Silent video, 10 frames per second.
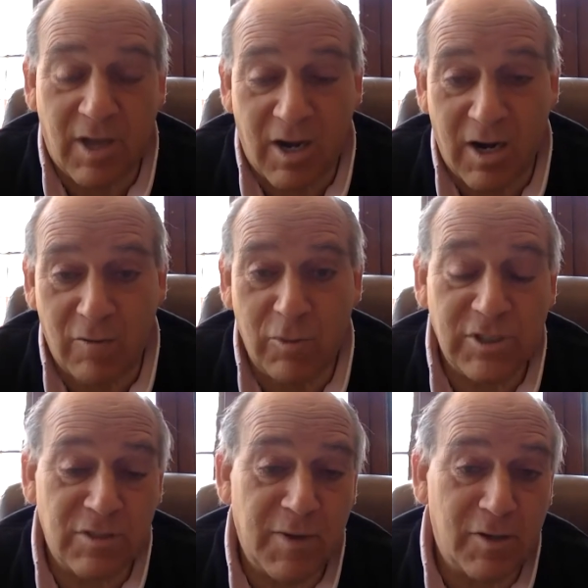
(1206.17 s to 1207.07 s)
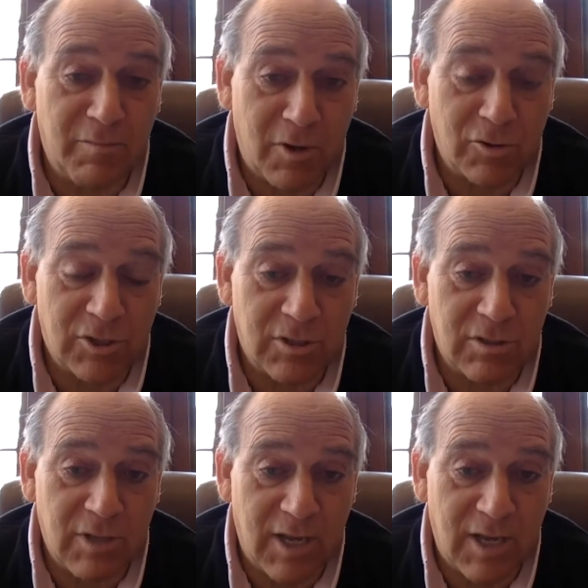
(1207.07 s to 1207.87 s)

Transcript: heart, which is about emotion,